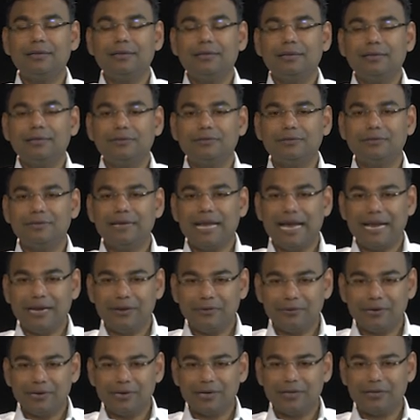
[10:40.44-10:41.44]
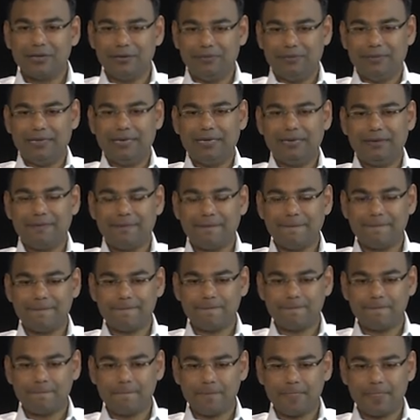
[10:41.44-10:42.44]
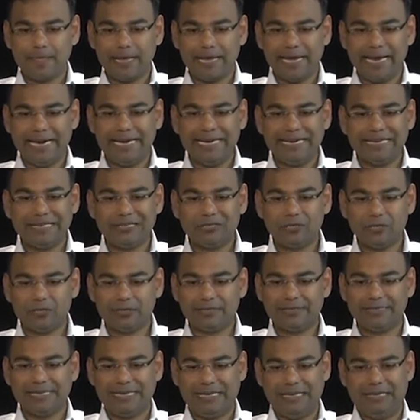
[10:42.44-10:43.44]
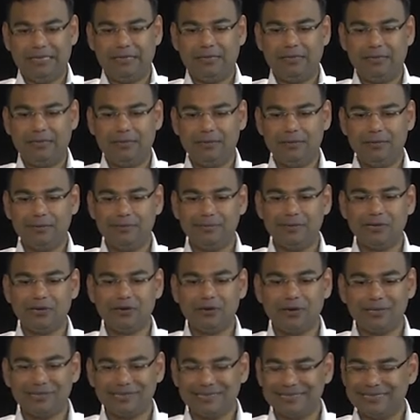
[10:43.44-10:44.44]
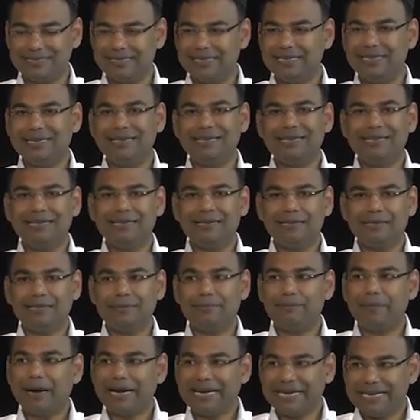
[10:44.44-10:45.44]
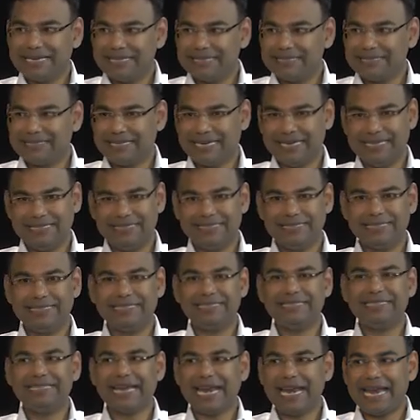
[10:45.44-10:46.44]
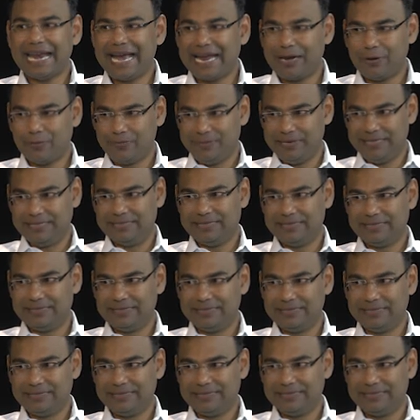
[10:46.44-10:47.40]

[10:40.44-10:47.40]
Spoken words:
So, nanocurcumin enters your cell because the particle size is 10 nanometers.